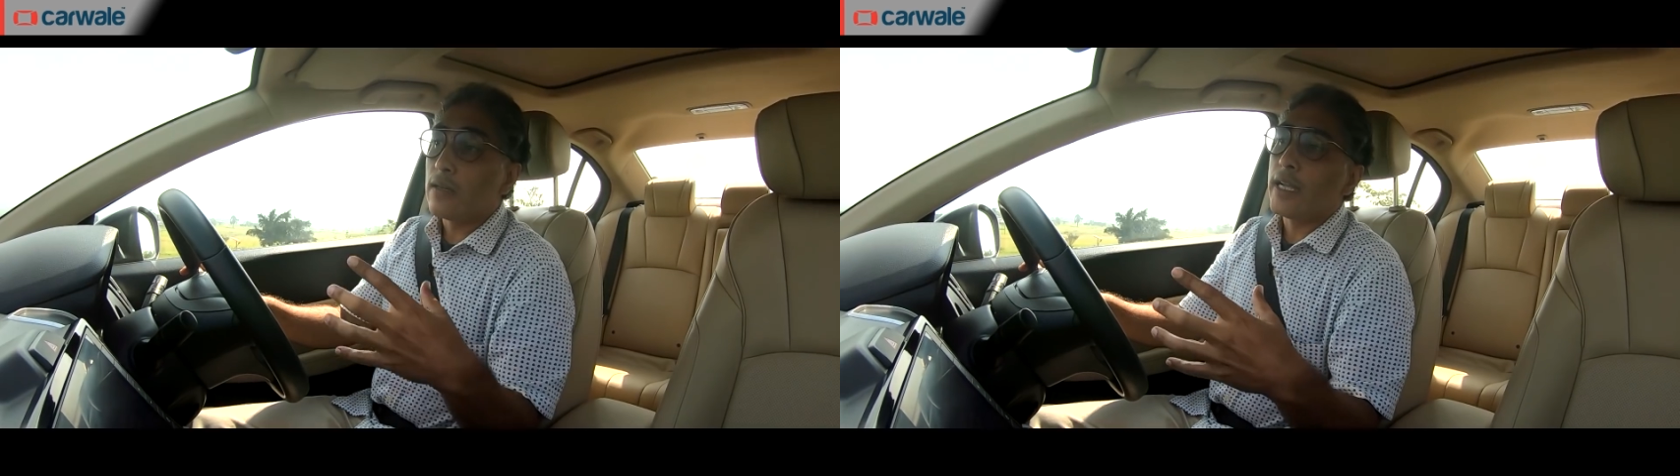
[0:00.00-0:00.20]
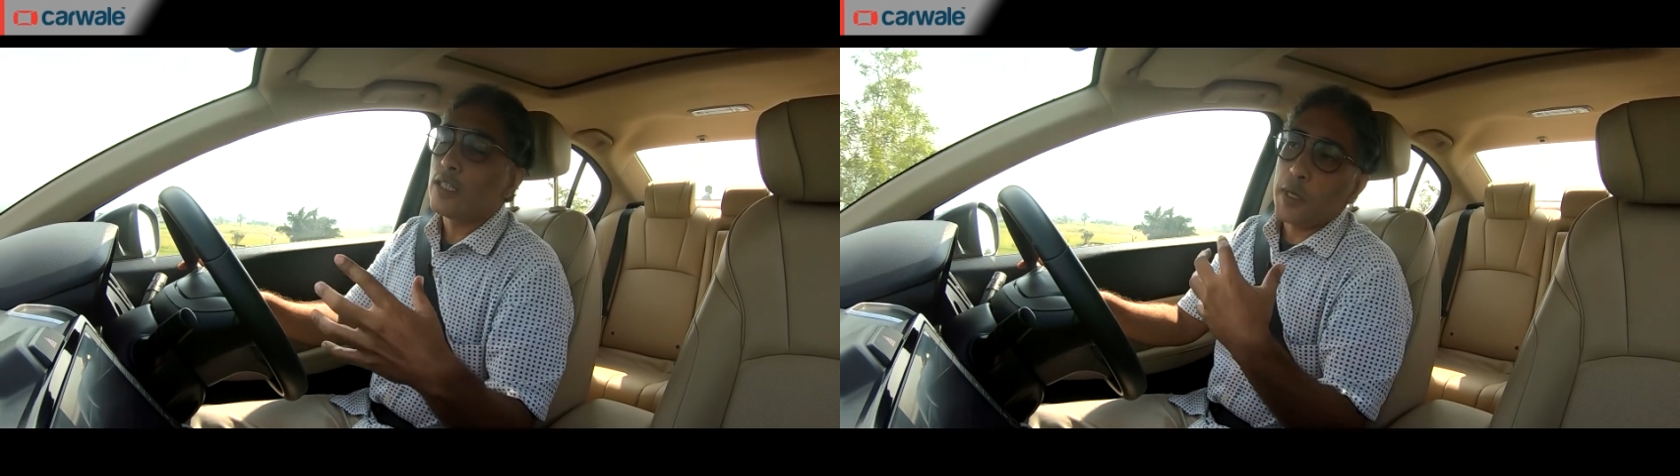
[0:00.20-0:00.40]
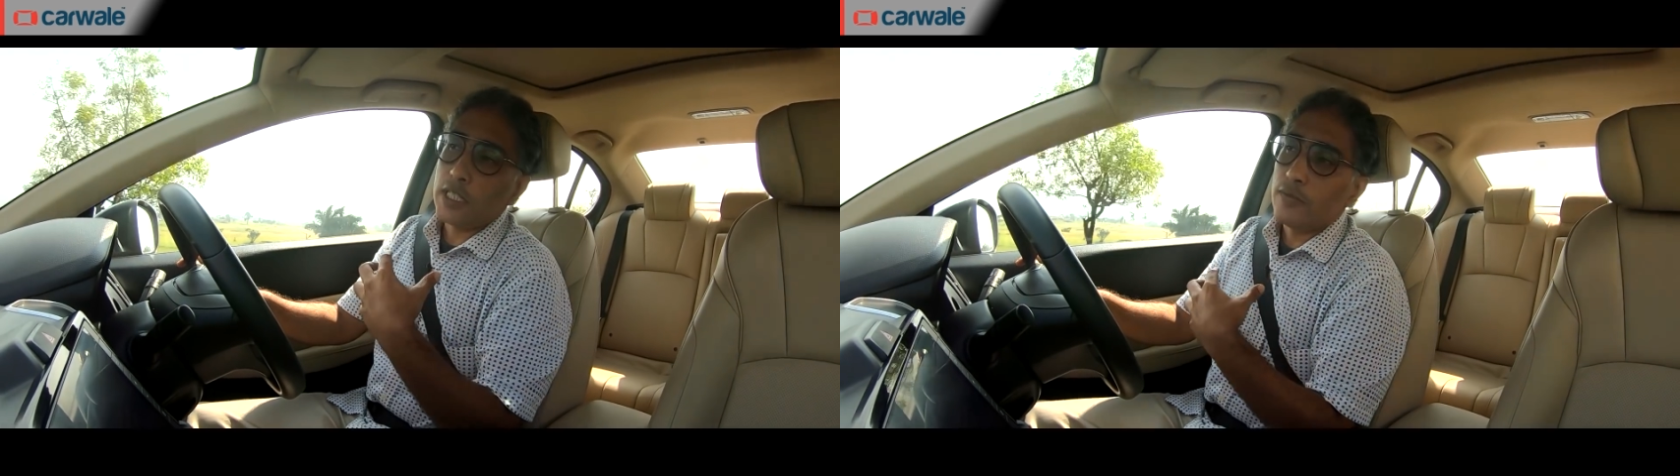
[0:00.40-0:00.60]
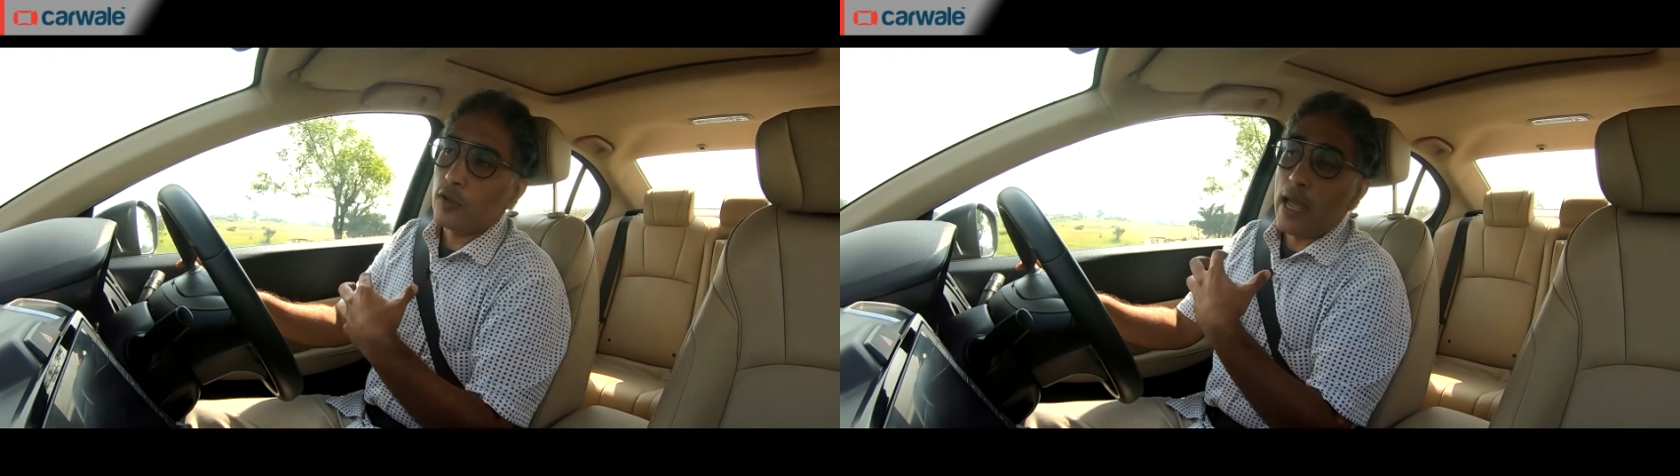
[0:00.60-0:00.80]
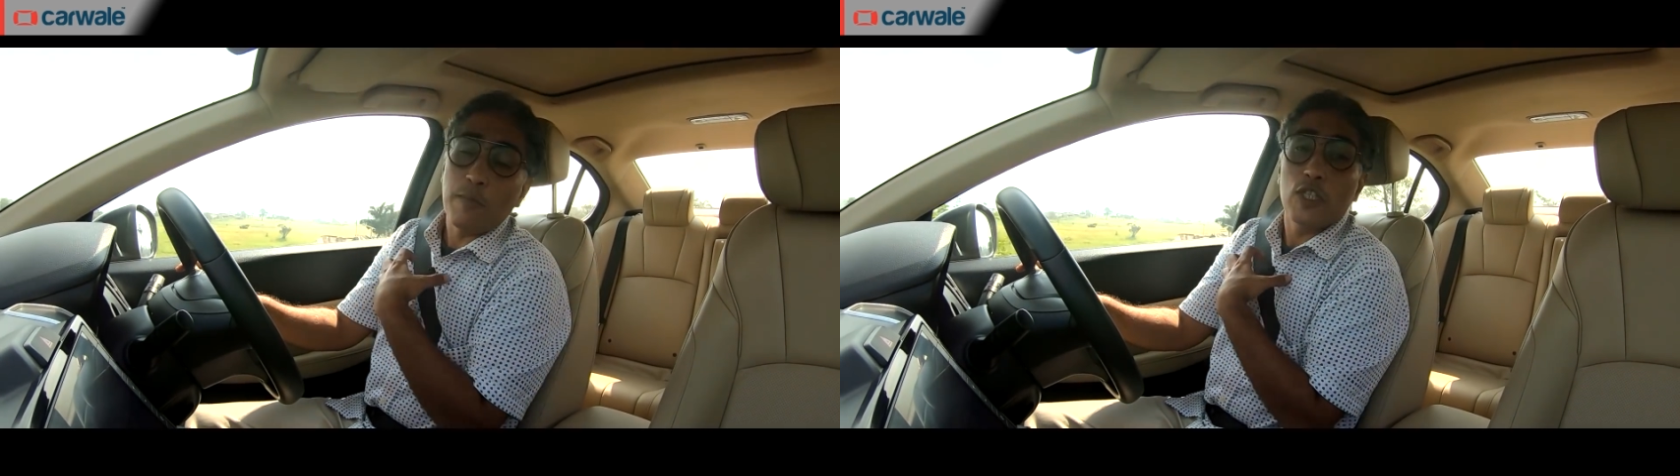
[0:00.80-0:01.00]
it right, especially
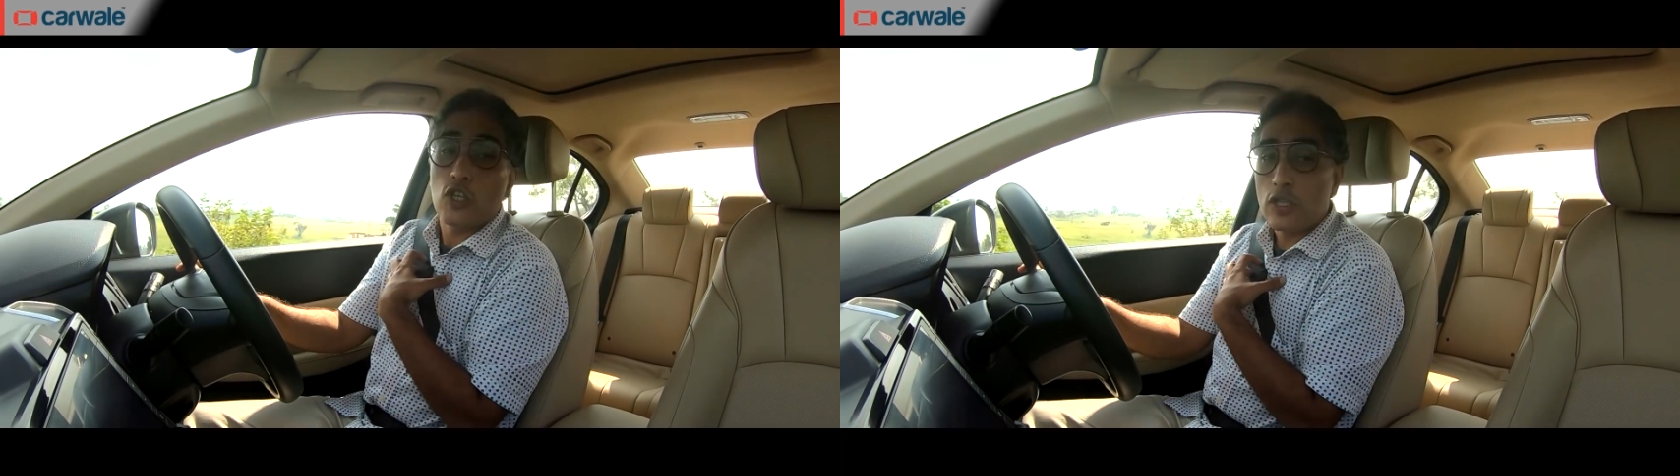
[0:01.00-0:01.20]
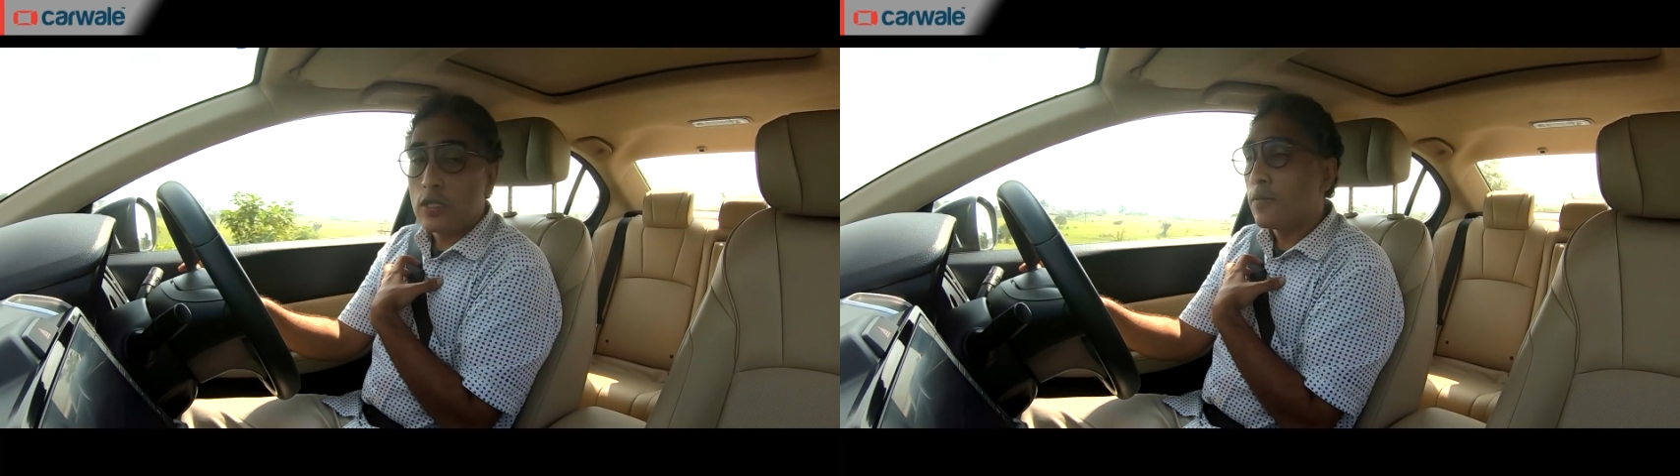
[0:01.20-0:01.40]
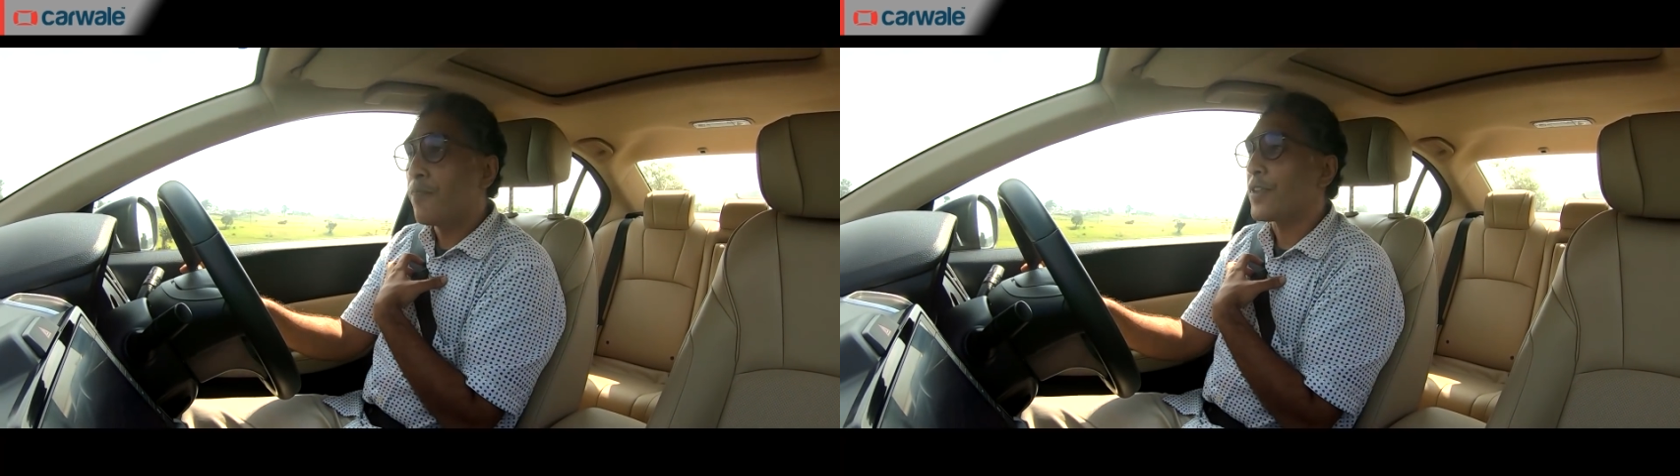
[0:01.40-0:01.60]
for amateurs